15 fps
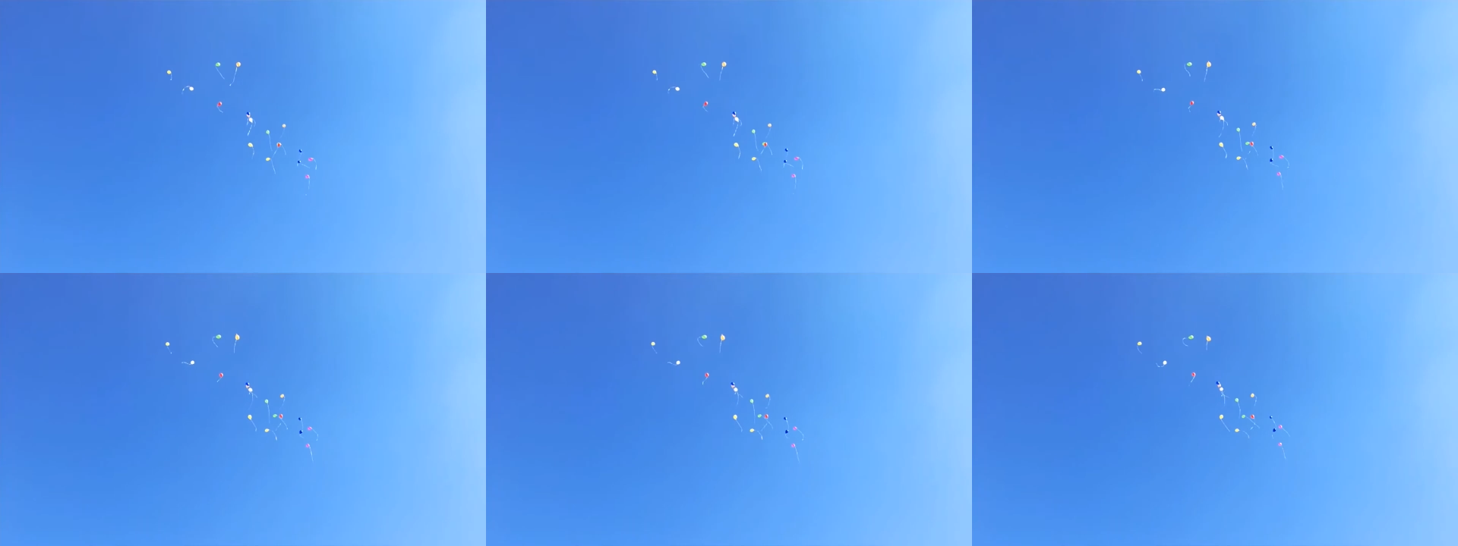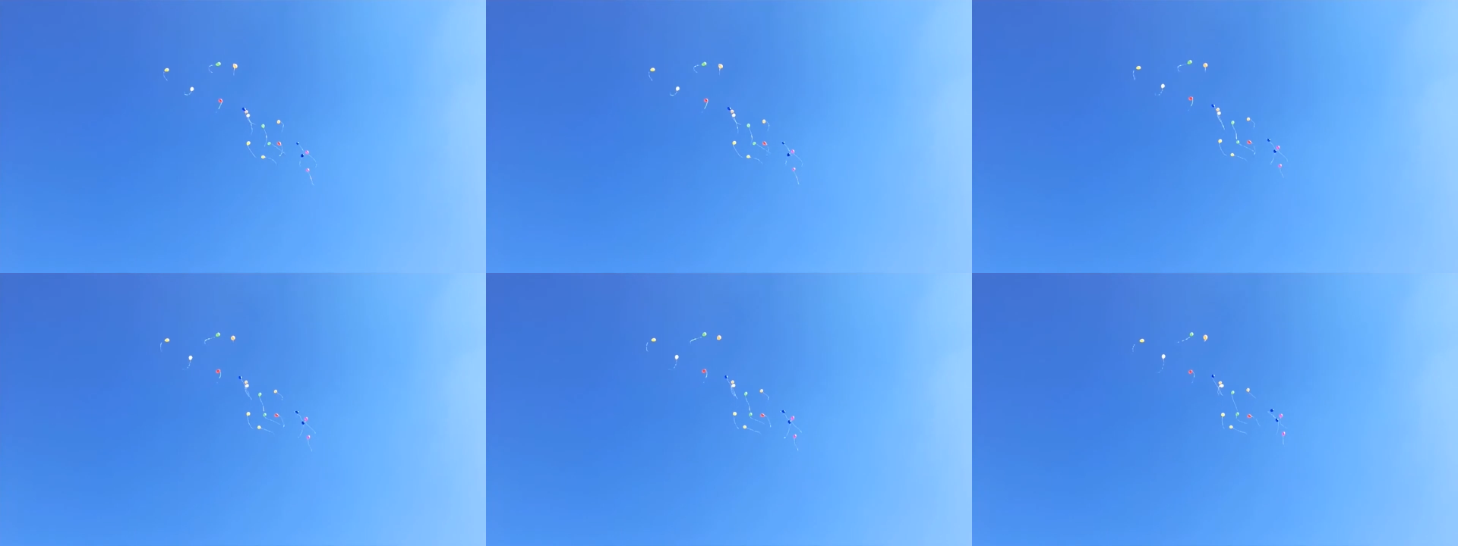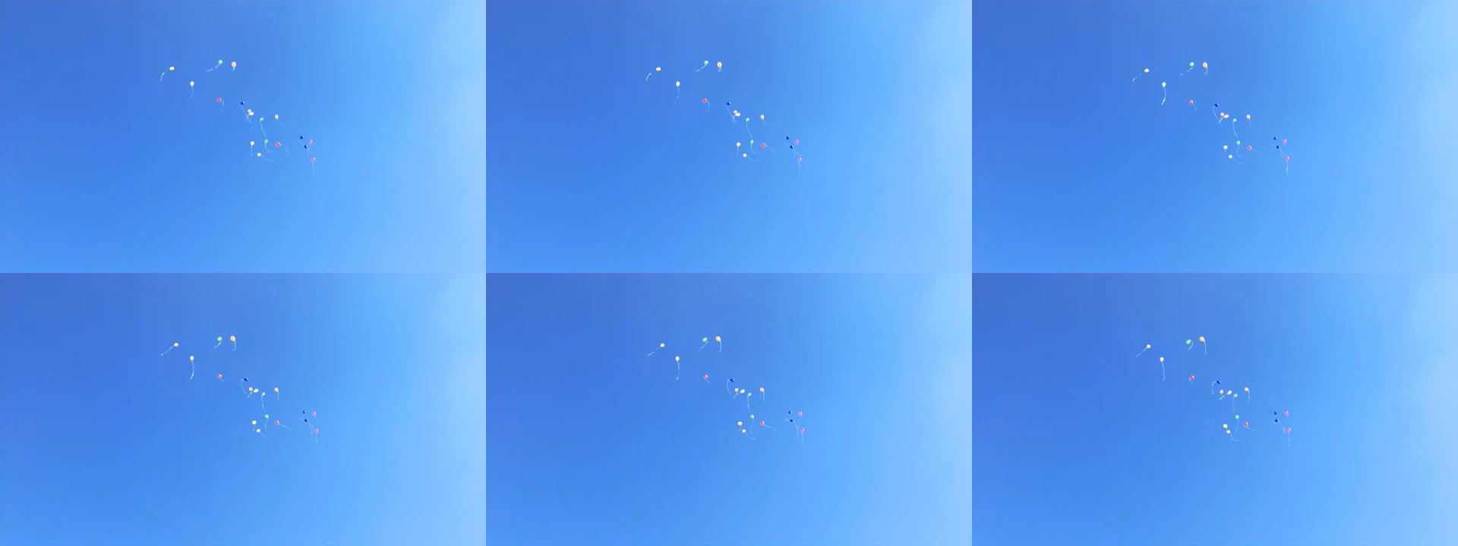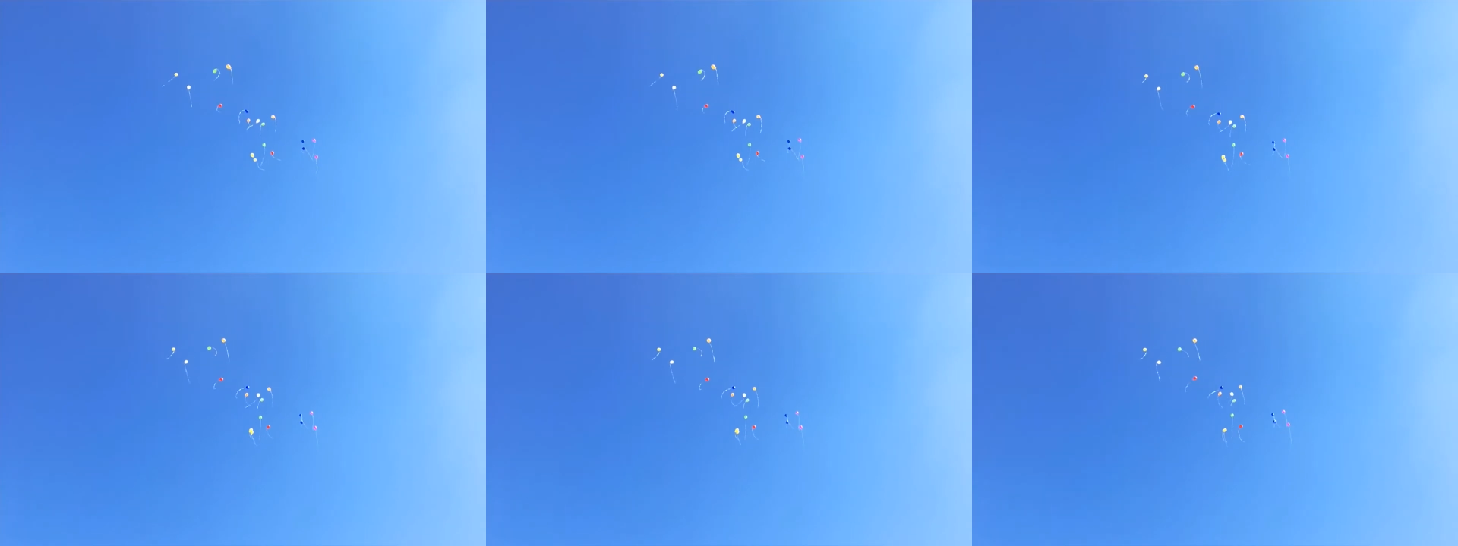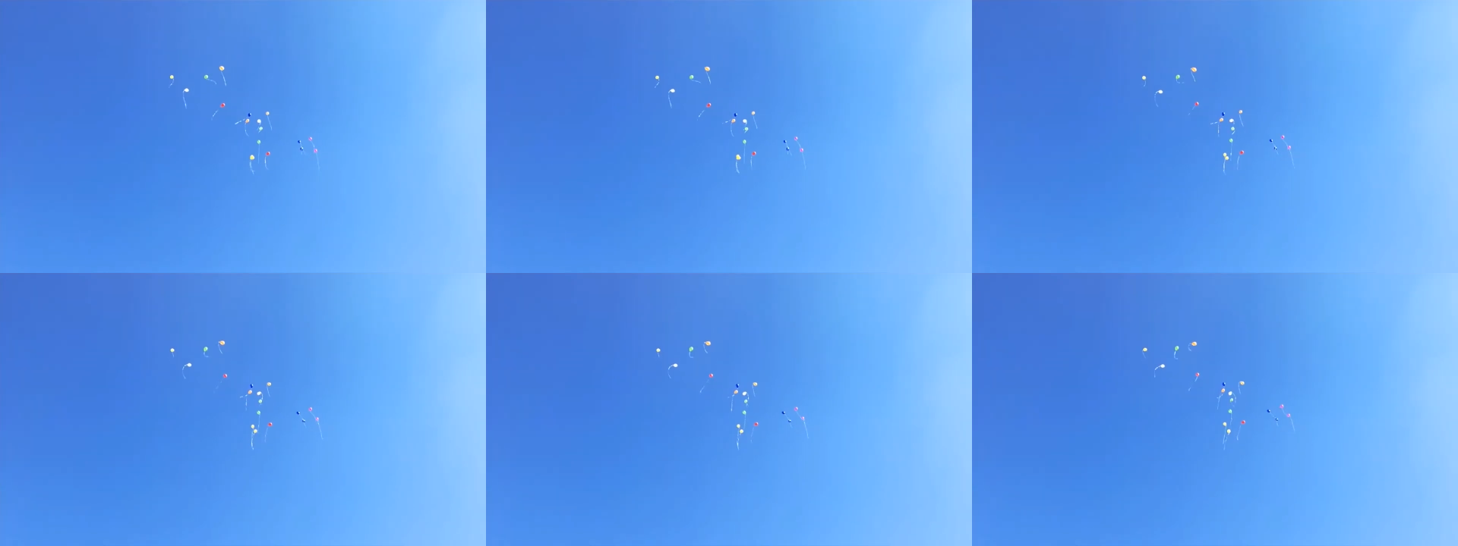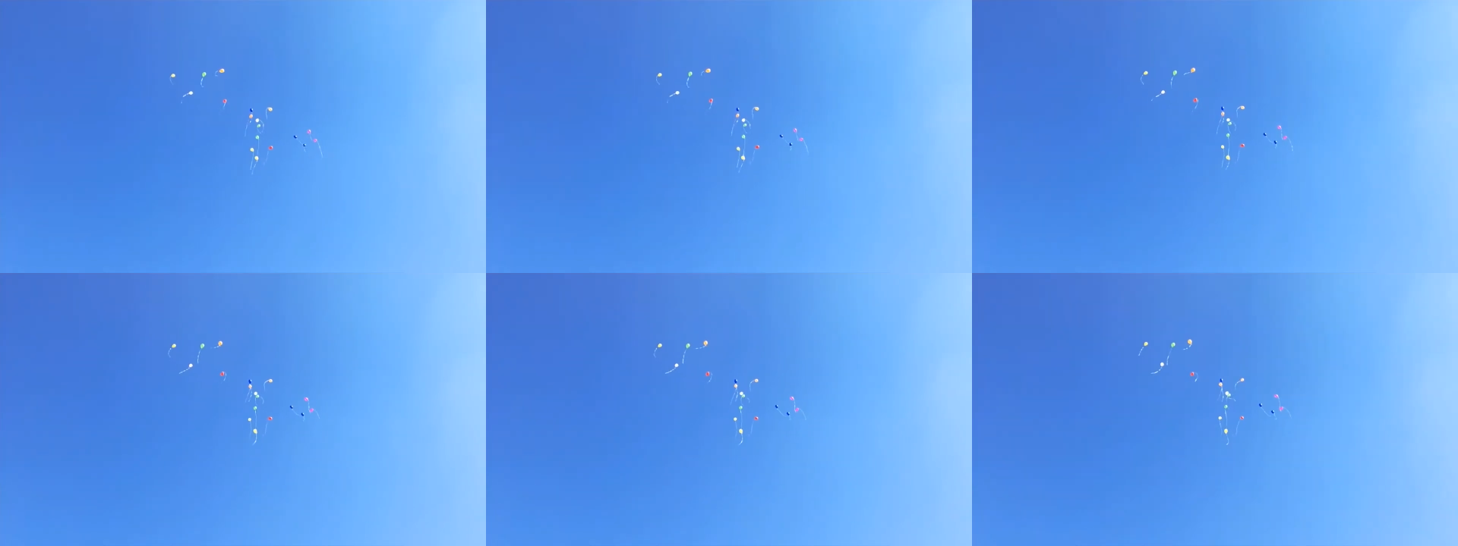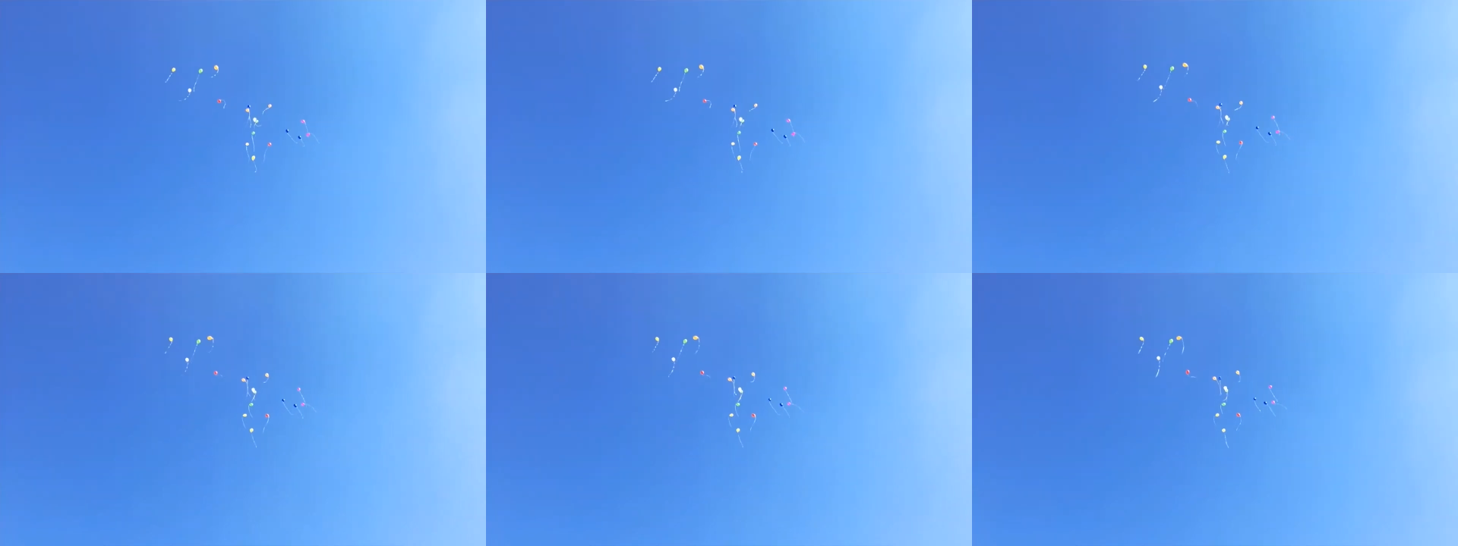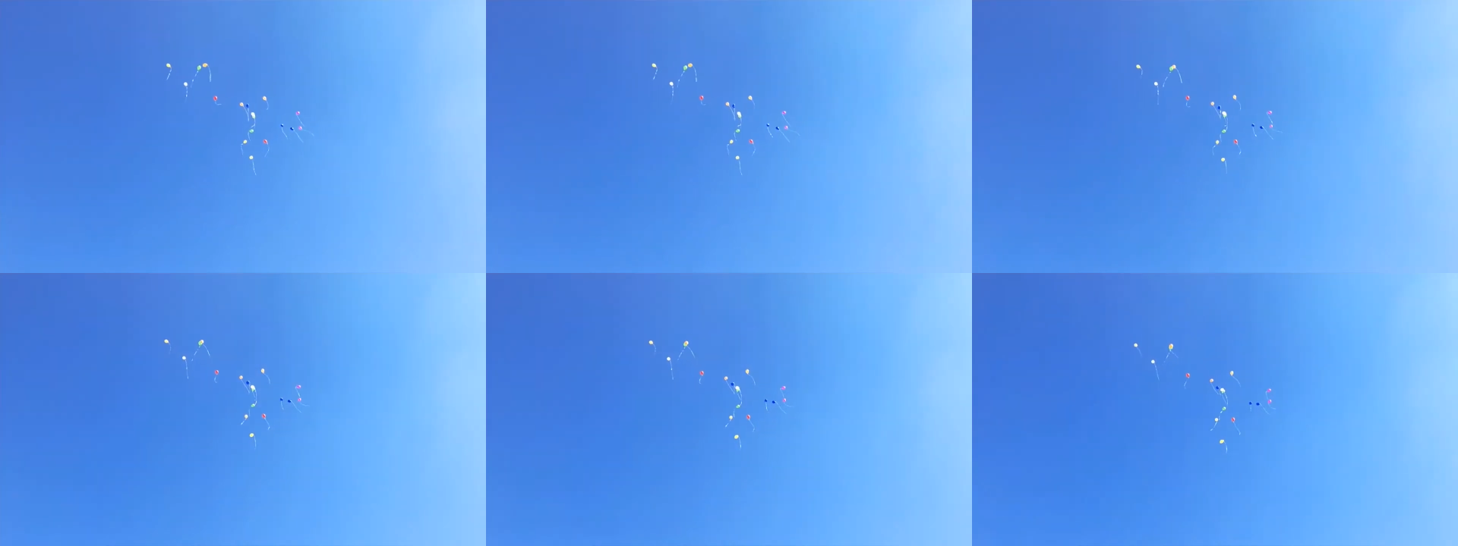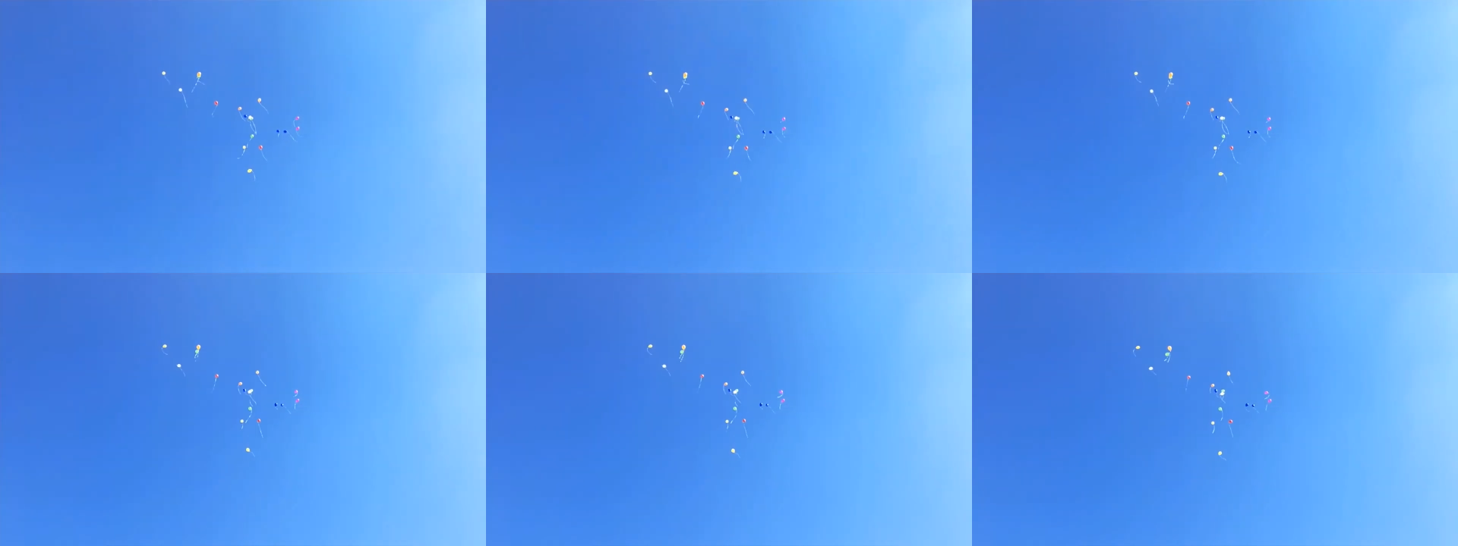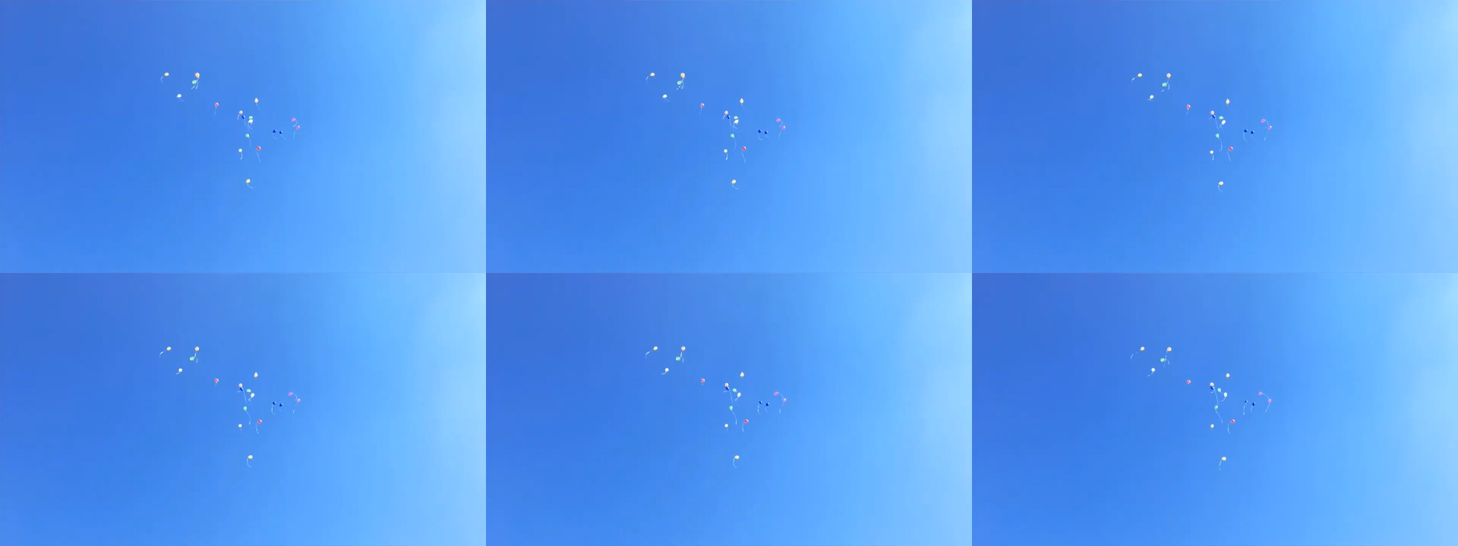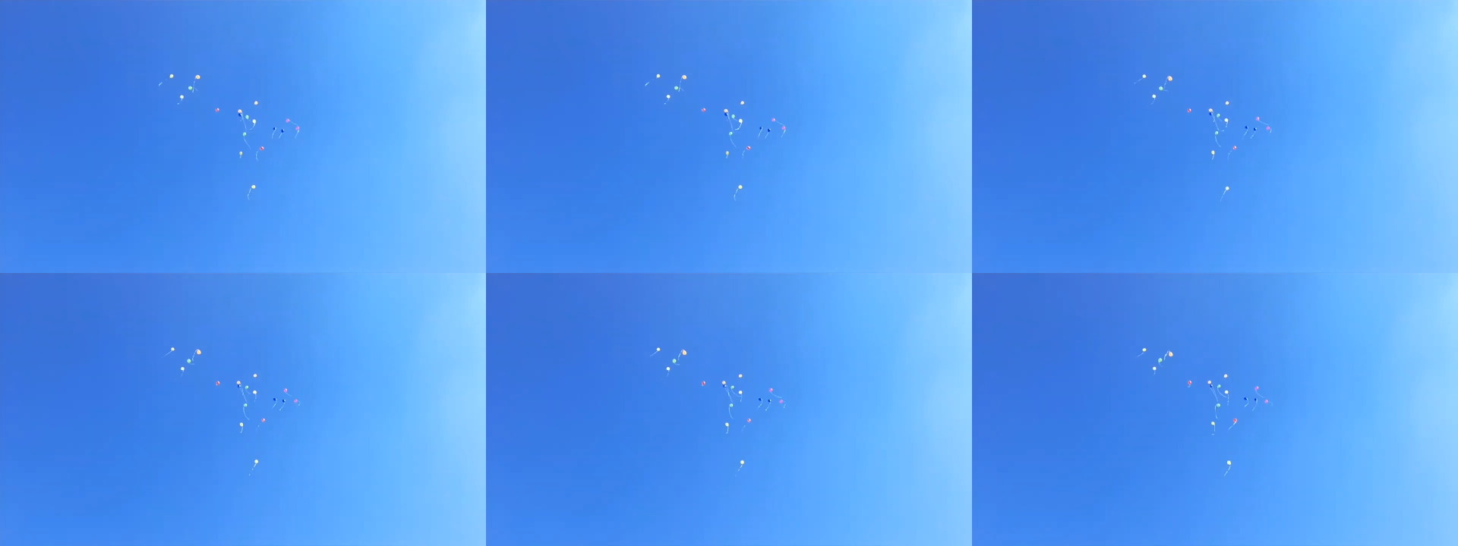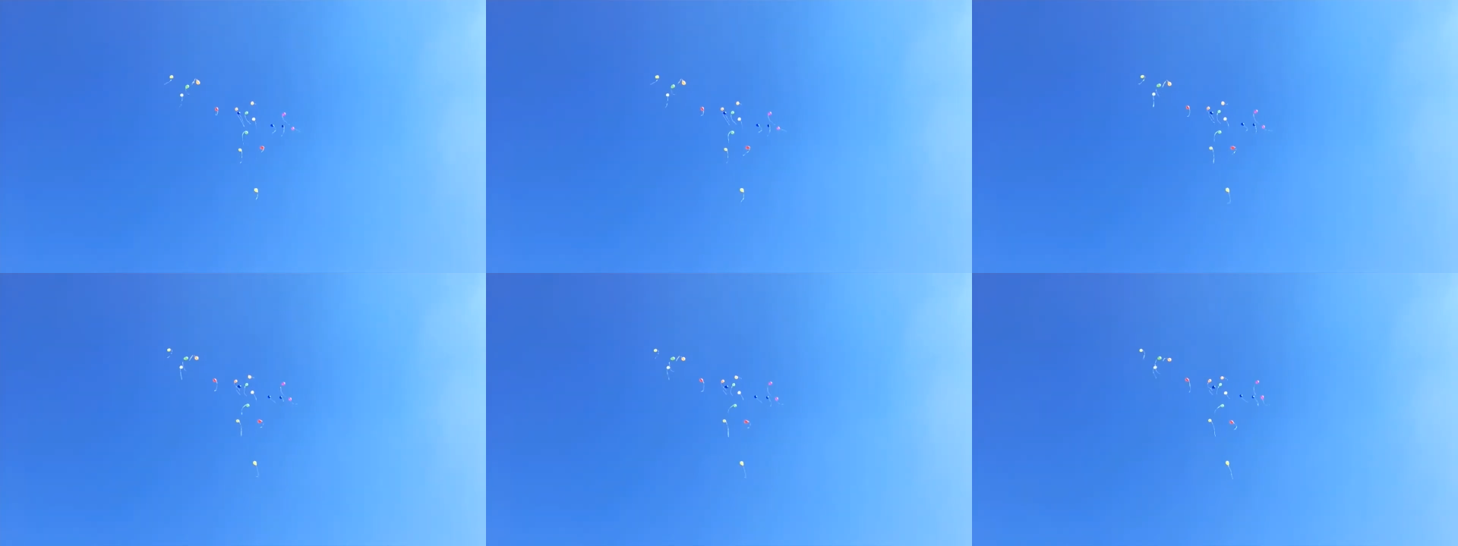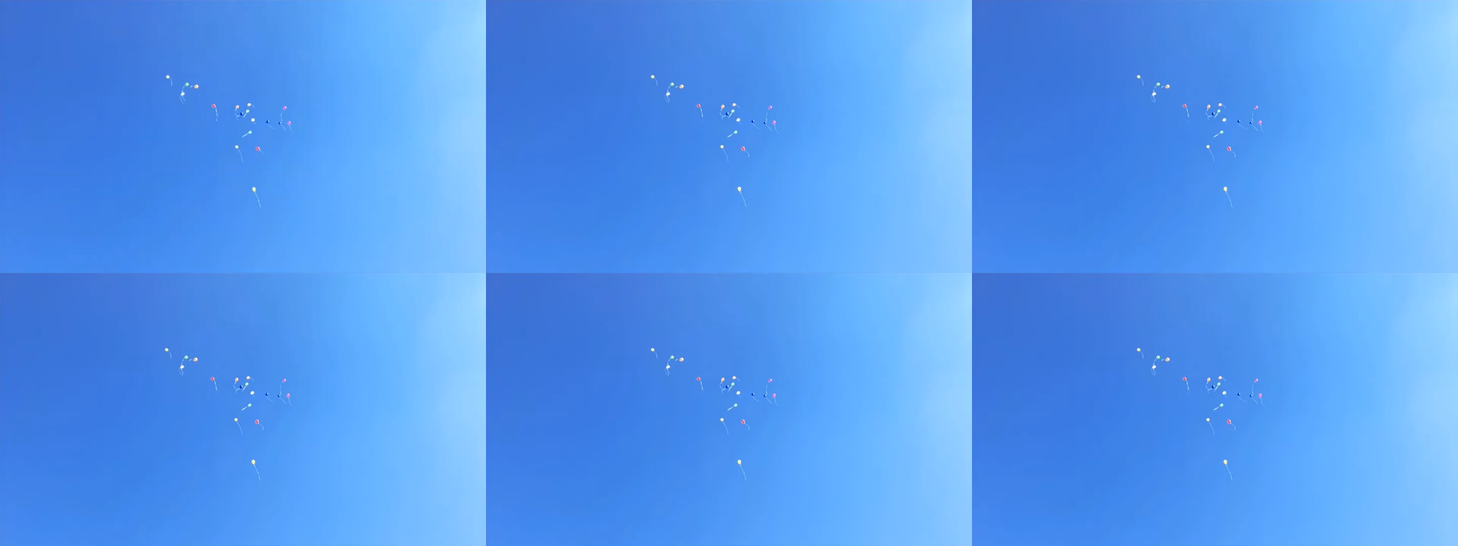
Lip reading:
No face is visible, so there are no lips to read.